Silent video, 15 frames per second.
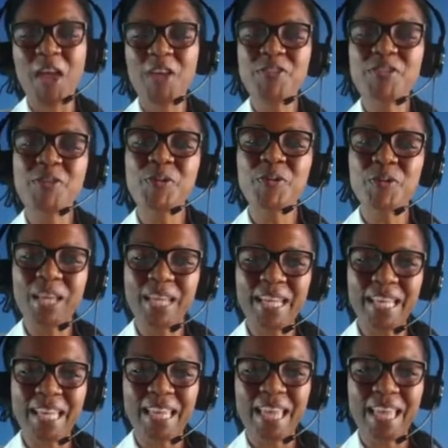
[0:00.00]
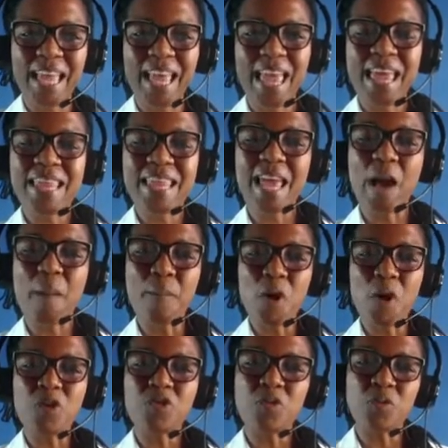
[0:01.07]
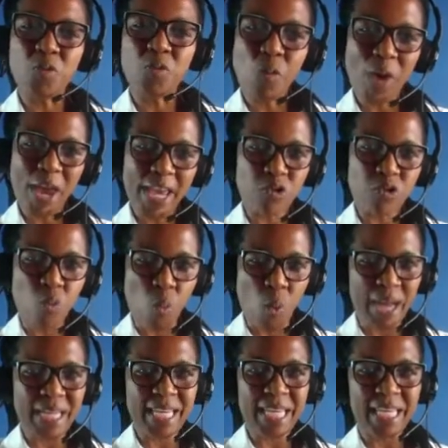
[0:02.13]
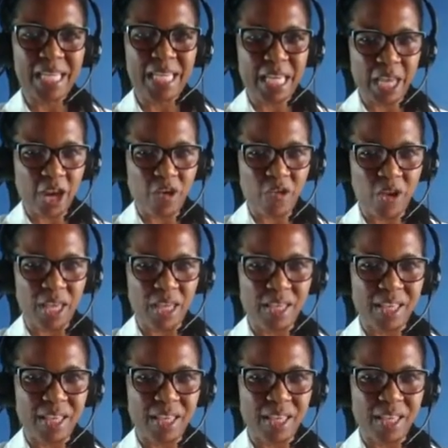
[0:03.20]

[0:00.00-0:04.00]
So, really, the amount of weight one can carry